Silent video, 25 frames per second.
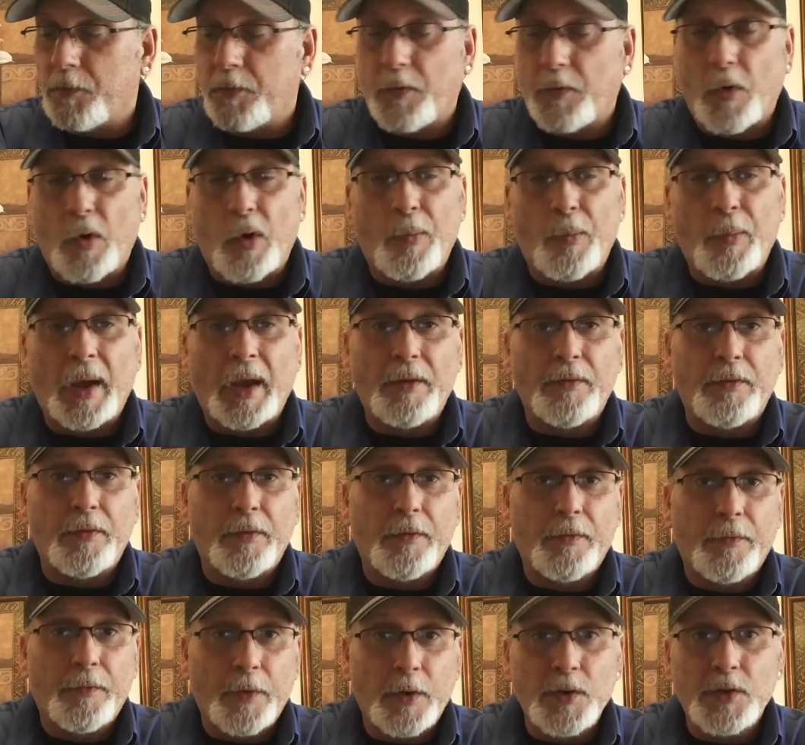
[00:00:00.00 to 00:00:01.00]
For my
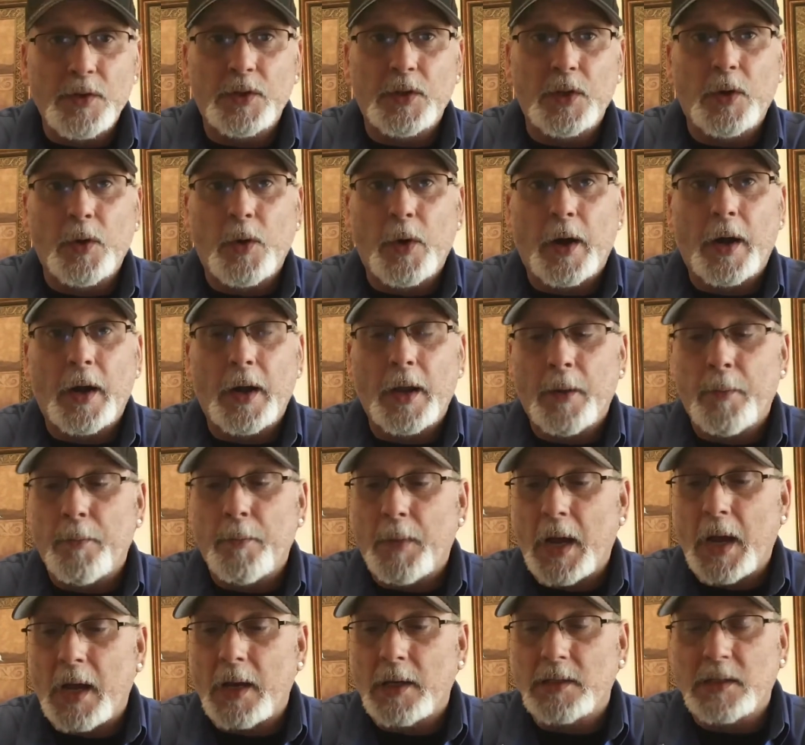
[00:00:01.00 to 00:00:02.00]
first
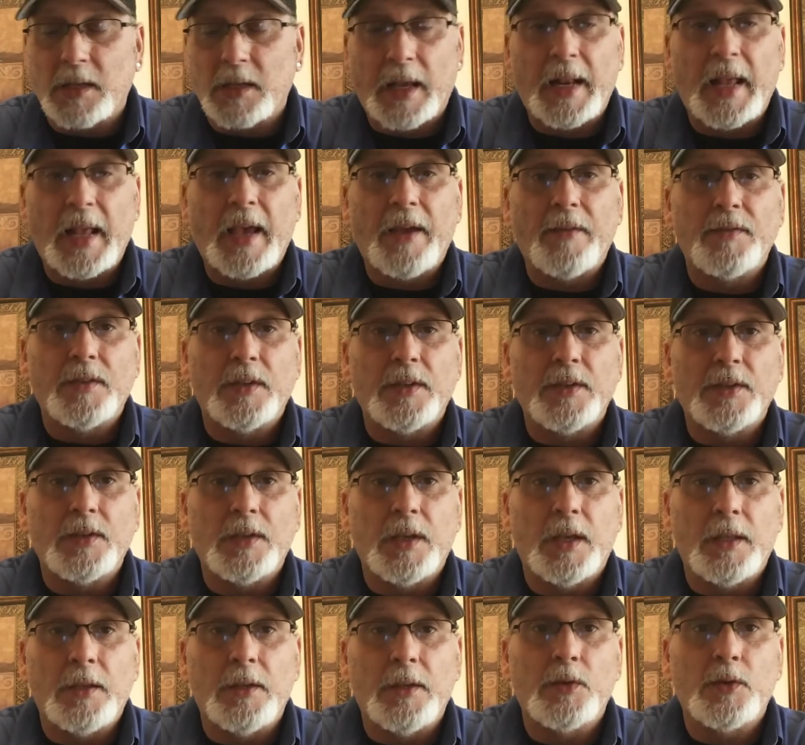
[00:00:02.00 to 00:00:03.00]
aquarium box, I'd have to
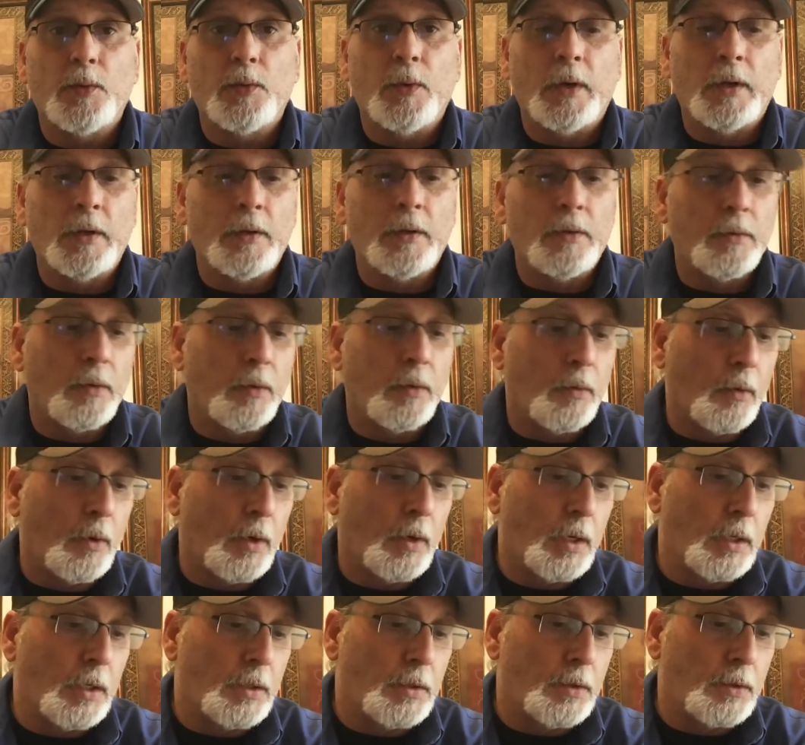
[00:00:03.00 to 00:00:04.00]
say this one
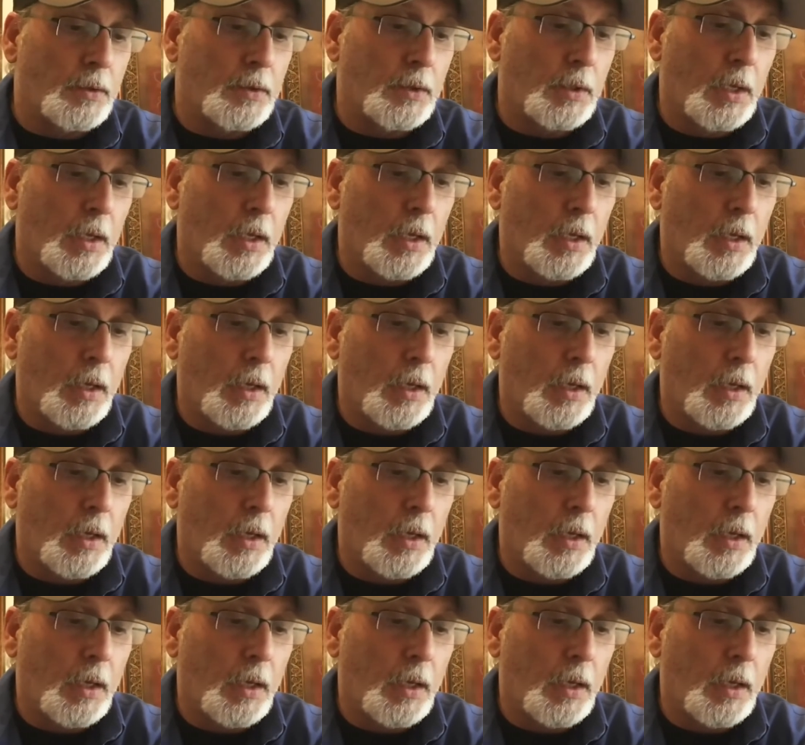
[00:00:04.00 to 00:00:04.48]
was